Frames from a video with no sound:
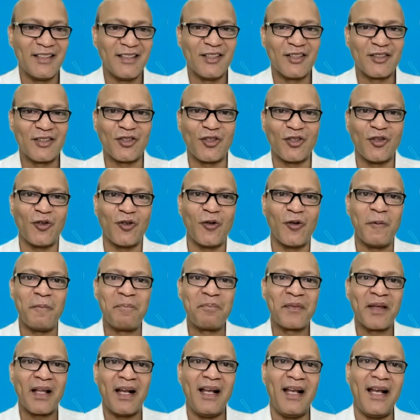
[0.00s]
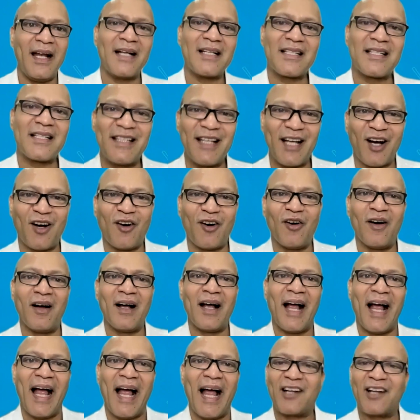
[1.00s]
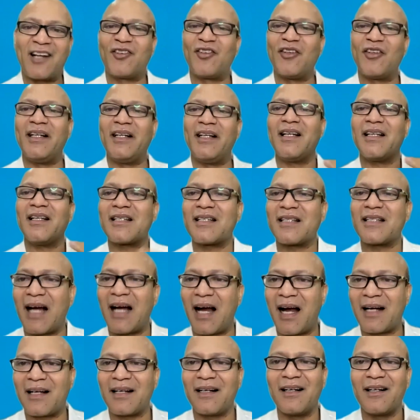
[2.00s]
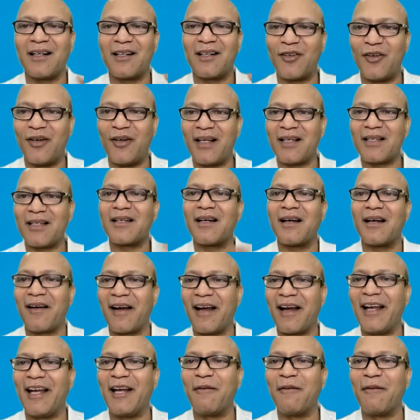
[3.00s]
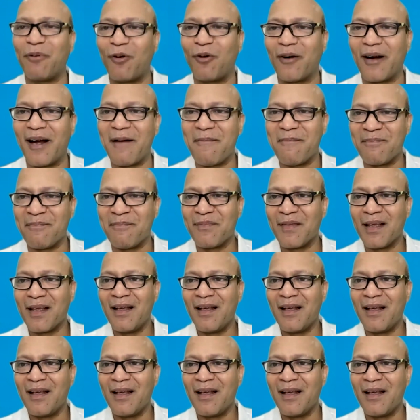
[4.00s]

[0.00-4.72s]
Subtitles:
So let's now actually start today's training program.